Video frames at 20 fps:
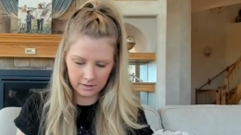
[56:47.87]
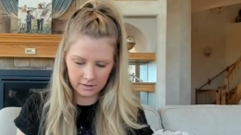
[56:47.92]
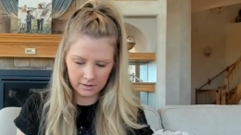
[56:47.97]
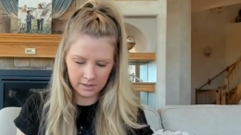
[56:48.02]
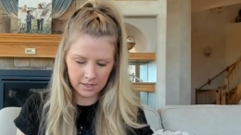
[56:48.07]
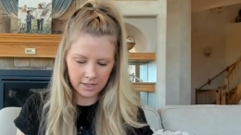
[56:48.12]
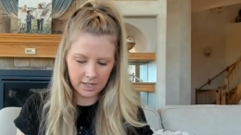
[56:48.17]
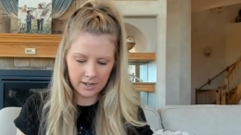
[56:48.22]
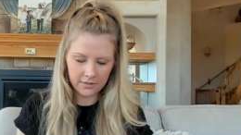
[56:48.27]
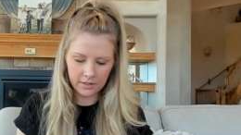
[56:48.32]

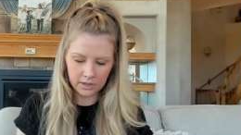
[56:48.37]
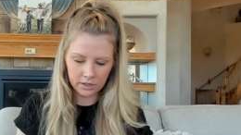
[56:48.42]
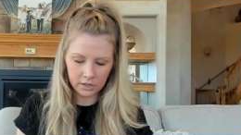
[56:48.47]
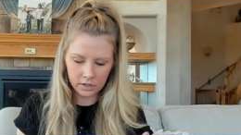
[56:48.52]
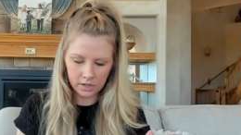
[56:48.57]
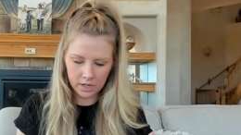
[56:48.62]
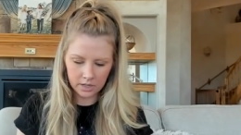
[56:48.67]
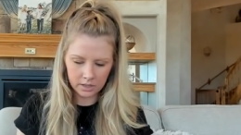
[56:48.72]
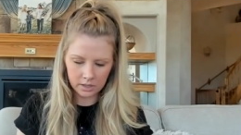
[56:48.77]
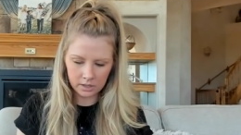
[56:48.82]
I love this. Your
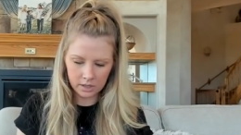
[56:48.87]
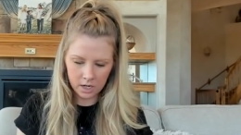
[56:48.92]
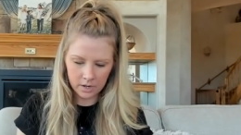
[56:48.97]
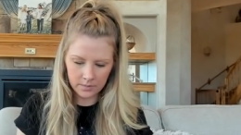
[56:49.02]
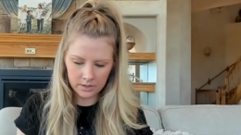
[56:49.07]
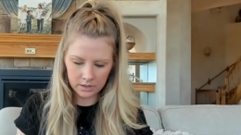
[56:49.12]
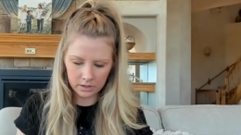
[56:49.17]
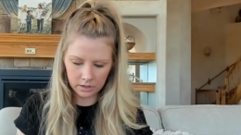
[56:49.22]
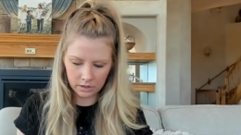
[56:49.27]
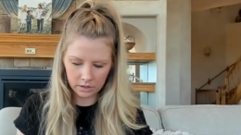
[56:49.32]
guys'
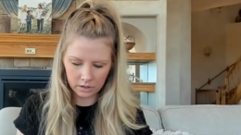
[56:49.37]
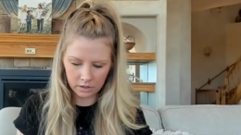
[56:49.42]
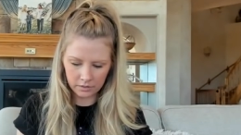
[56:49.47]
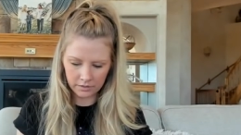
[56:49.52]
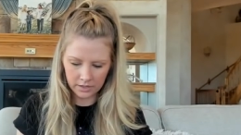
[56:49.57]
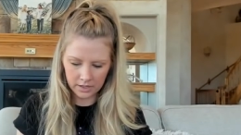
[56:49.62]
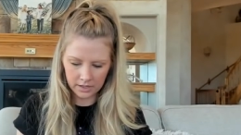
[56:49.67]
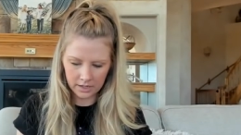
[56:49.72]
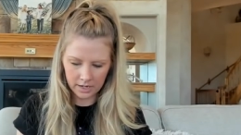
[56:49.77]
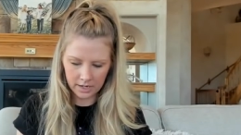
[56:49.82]
comments are so
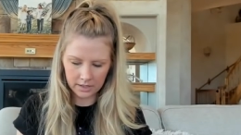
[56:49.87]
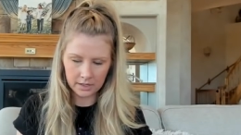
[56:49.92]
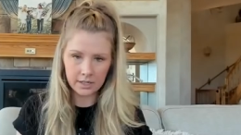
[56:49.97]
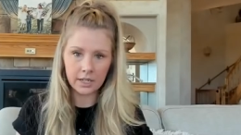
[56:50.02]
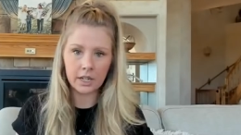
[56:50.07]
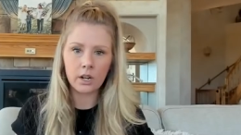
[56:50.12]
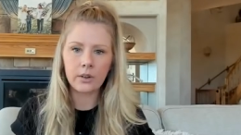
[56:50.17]
fantastic.